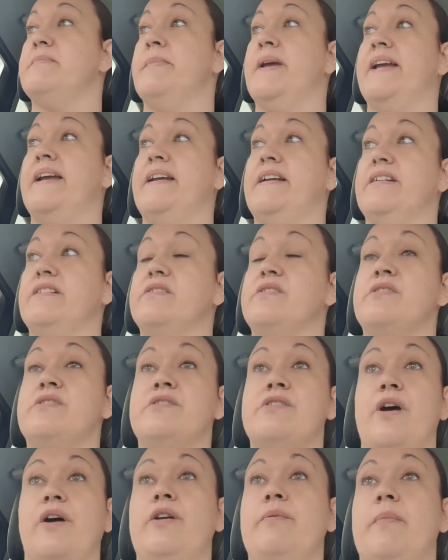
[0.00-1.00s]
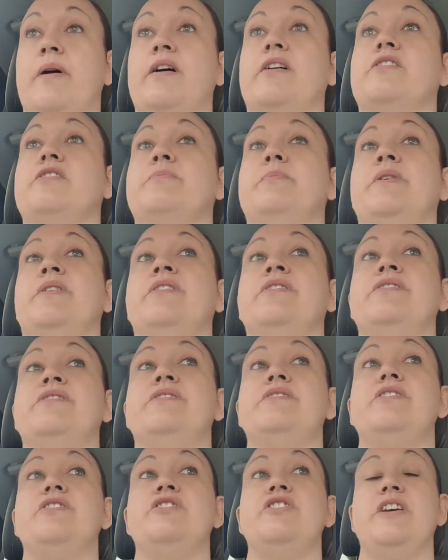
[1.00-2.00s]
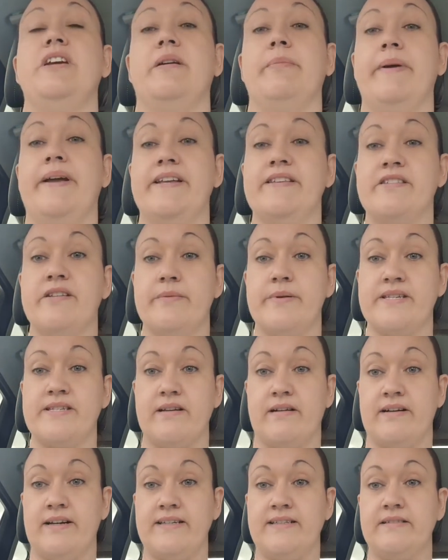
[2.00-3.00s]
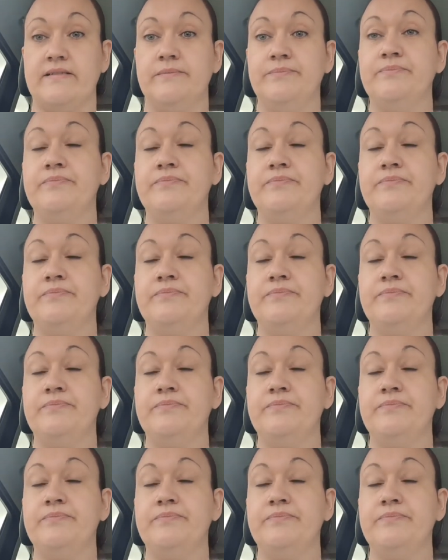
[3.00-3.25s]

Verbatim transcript: me so much because she committed suicide.